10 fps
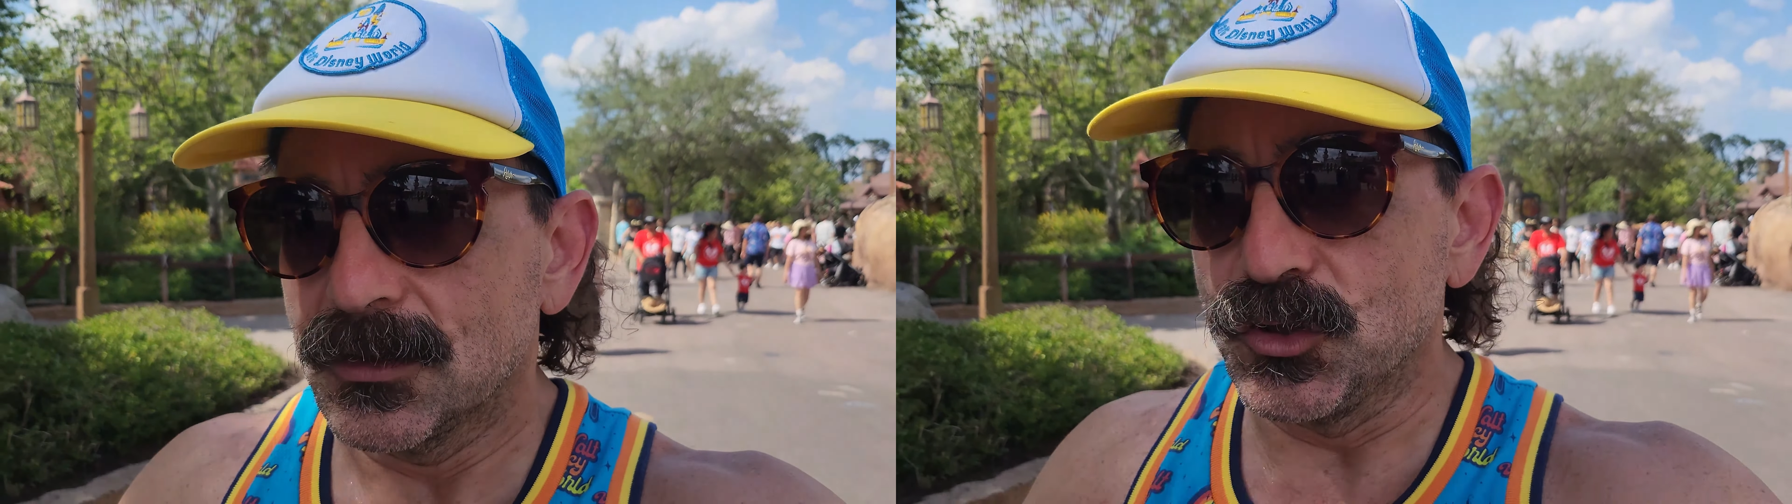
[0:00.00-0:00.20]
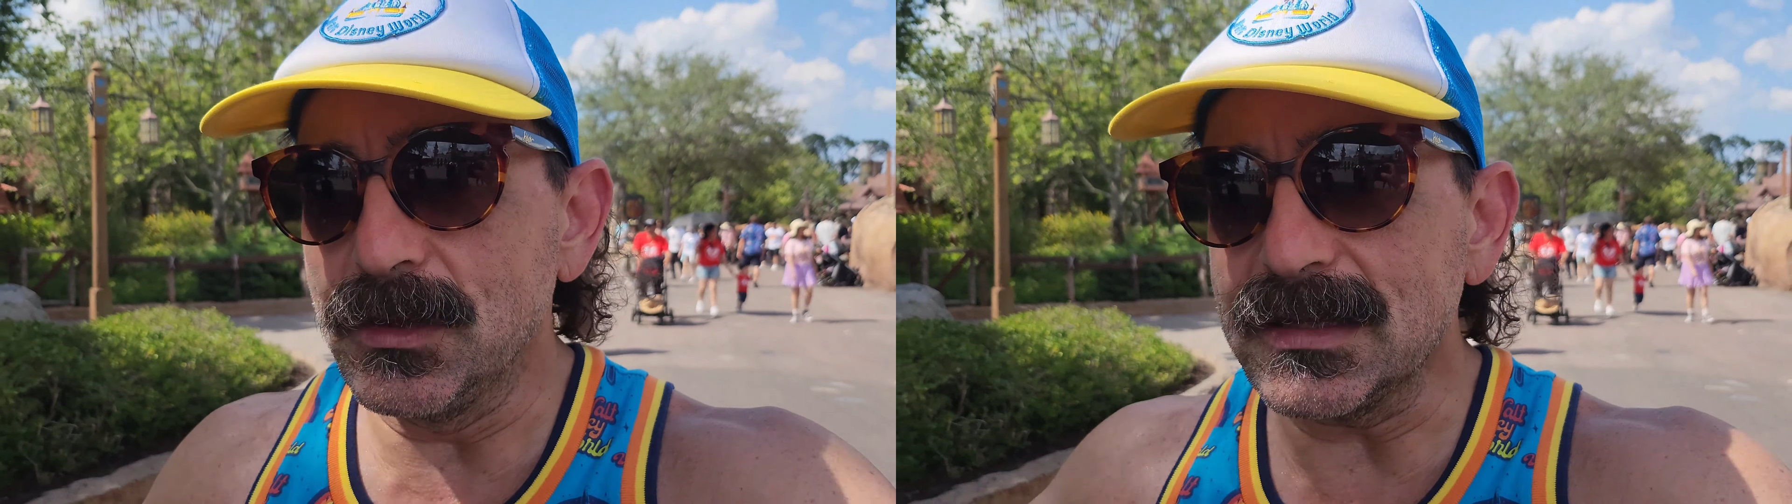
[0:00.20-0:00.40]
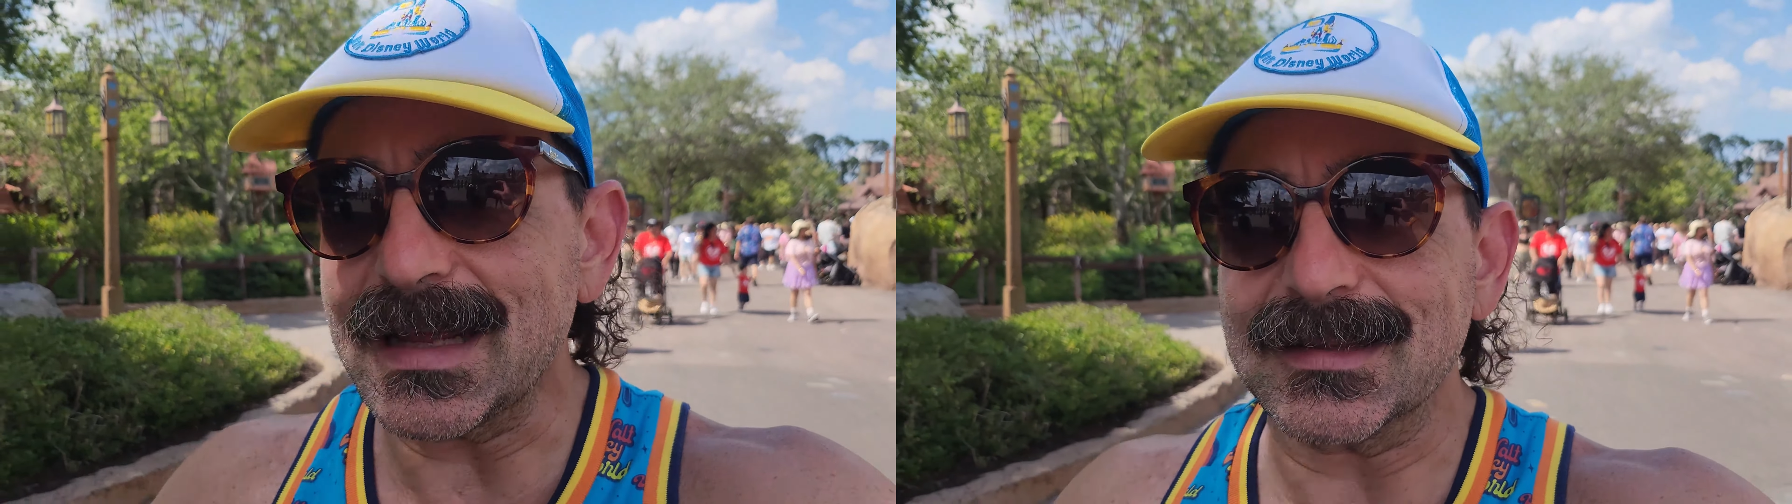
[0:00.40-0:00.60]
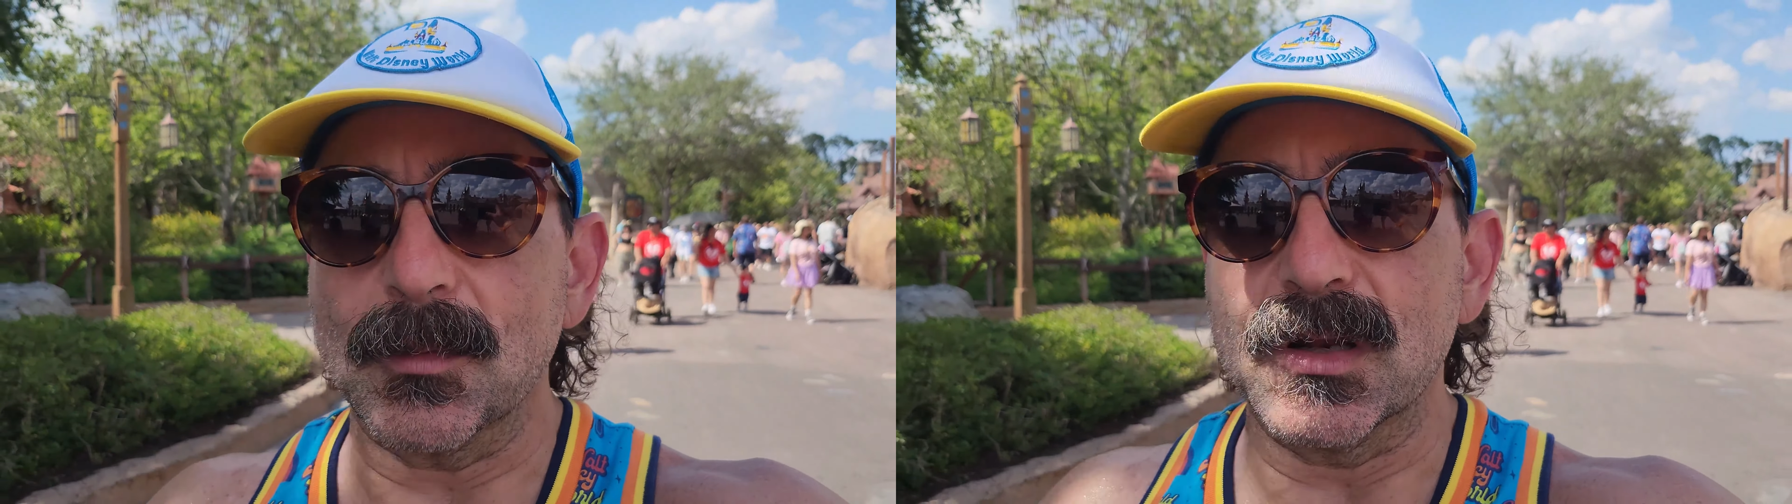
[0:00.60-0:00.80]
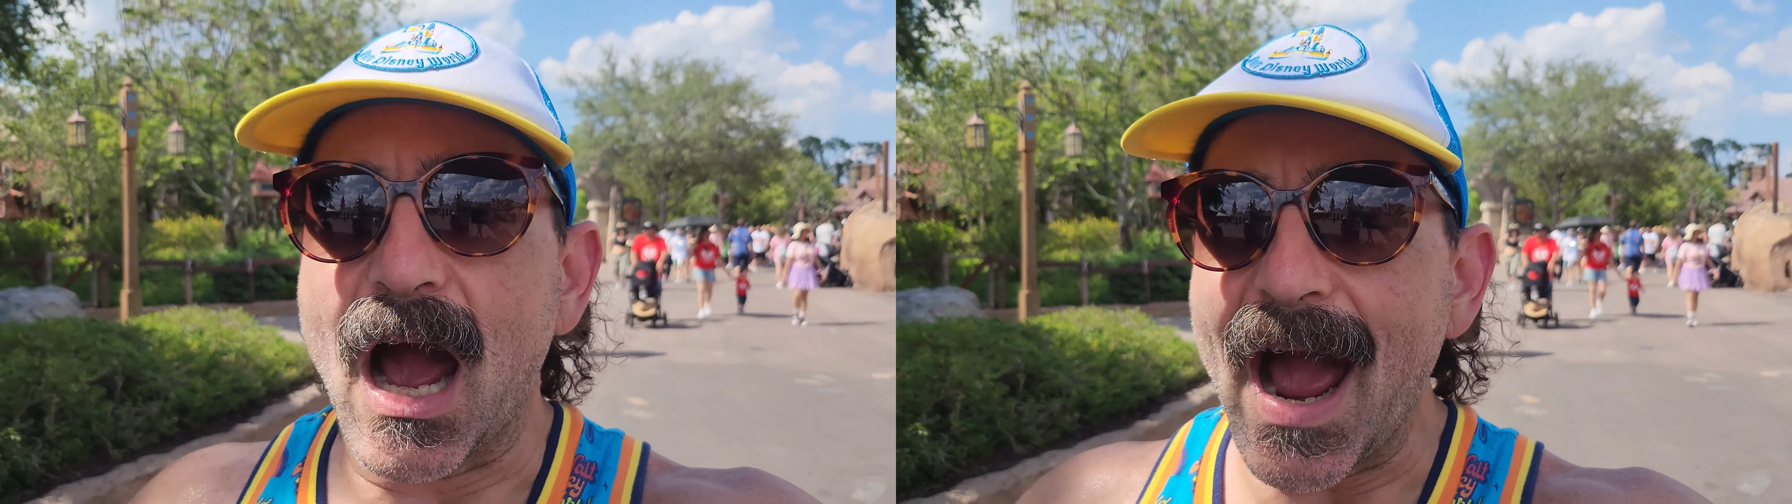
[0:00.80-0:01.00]
You need to get
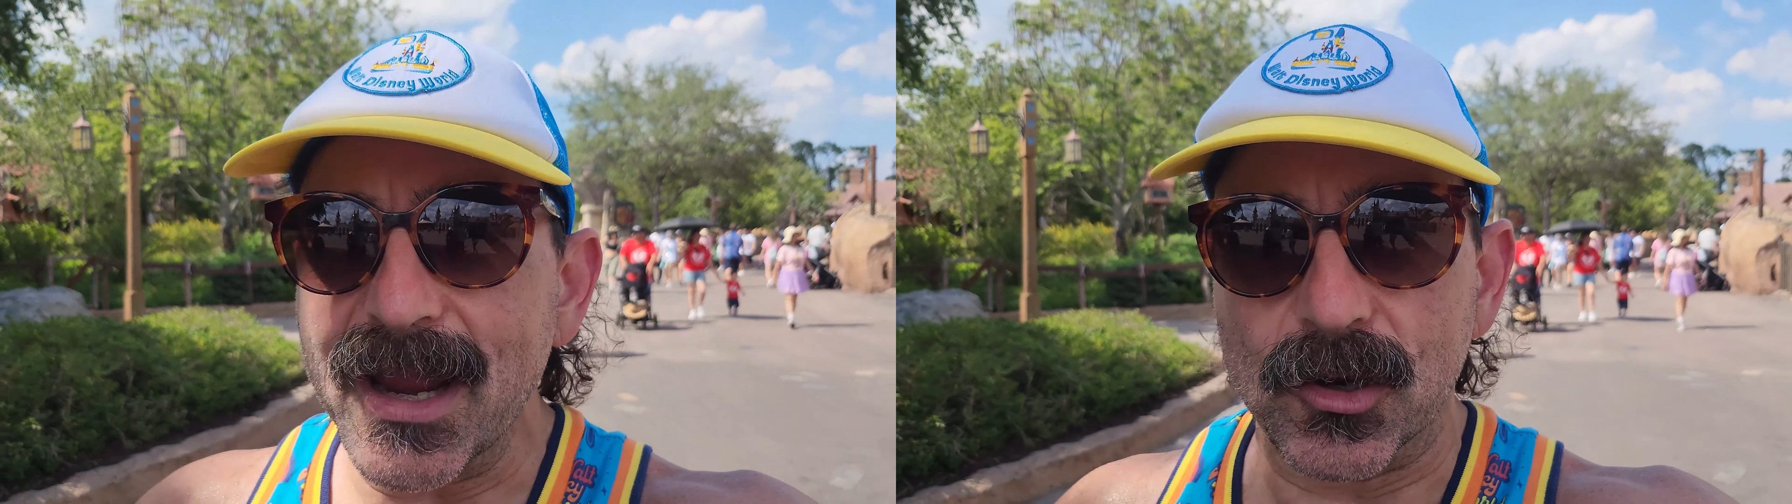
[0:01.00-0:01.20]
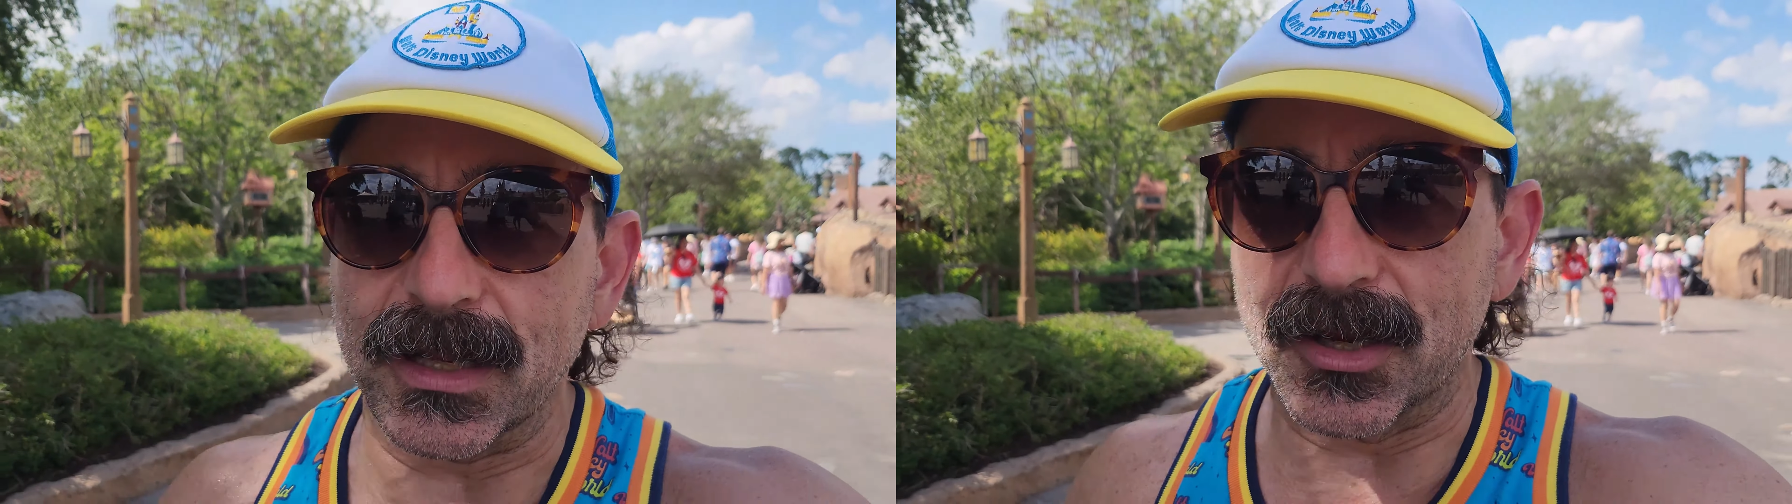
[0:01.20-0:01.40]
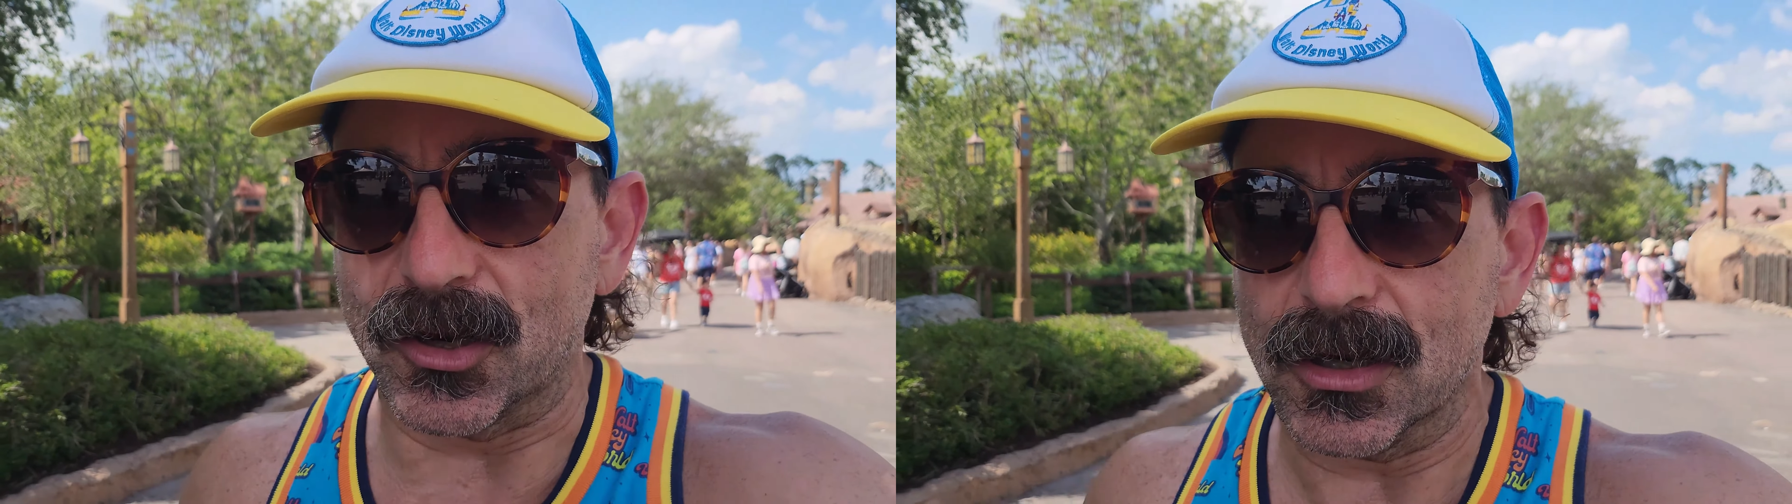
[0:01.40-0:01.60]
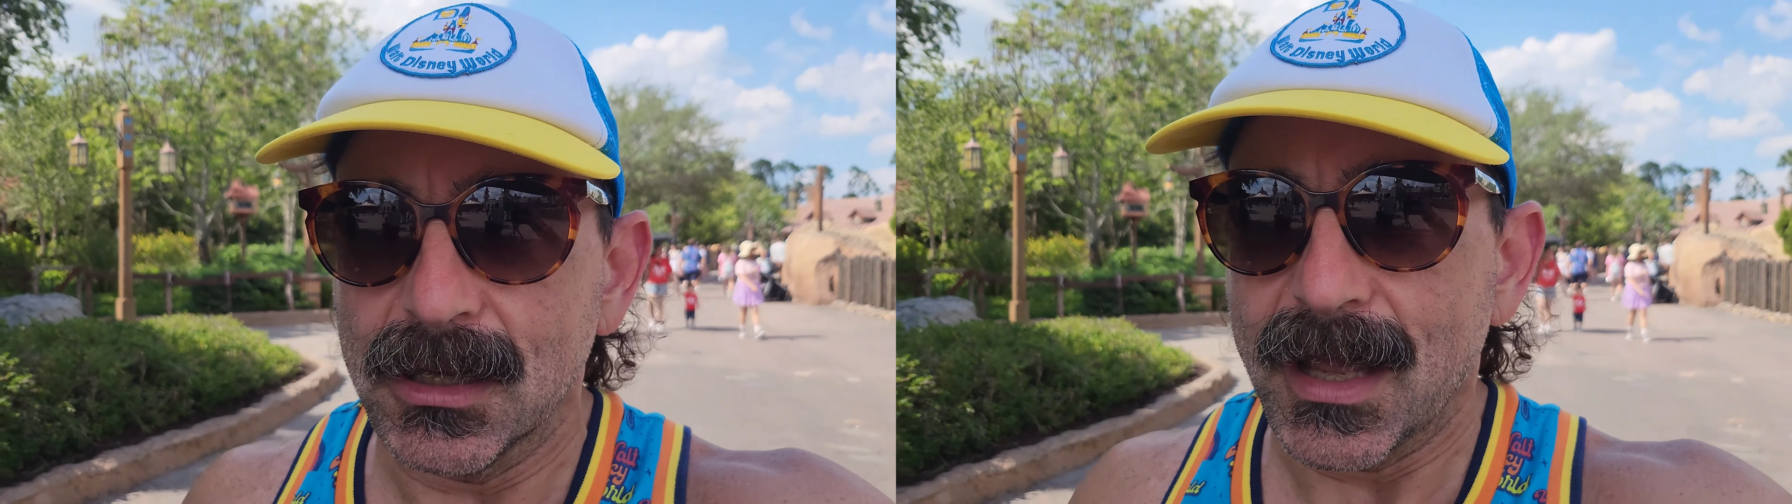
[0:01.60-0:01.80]
someone hired here